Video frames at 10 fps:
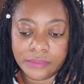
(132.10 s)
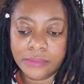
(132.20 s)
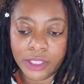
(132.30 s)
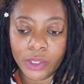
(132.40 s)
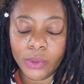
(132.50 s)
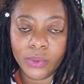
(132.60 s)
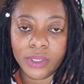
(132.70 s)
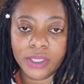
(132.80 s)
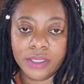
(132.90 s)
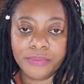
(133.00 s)
you know,
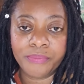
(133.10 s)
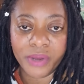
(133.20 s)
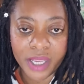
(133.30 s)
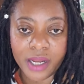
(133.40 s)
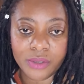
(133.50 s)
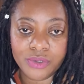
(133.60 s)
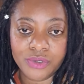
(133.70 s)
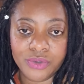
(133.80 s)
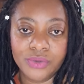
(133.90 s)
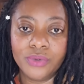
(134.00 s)
bringing out to
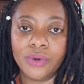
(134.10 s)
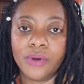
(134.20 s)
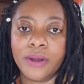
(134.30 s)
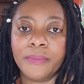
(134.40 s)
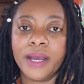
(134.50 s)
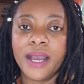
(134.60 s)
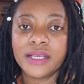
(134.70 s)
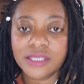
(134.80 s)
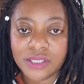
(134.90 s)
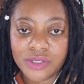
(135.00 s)
you, or I'm
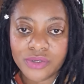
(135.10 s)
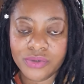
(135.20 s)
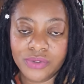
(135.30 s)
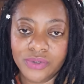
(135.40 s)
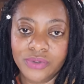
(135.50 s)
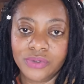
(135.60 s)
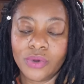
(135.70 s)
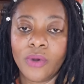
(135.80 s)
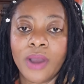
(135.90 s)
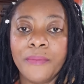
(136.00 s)
asking you to use,
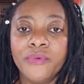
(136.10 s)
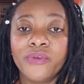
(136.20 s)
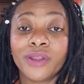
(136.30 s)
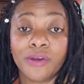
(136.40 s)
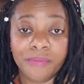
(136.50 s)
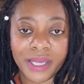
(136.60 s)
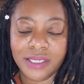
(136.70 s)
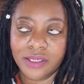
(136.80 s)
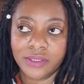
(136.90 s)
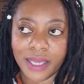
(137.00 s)
or I'm
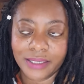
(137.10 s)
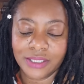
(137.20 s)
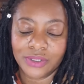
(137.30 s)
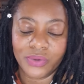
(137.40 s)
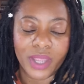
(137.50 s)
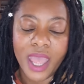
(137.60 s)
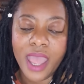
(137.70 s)
recommending, not asking, sorry,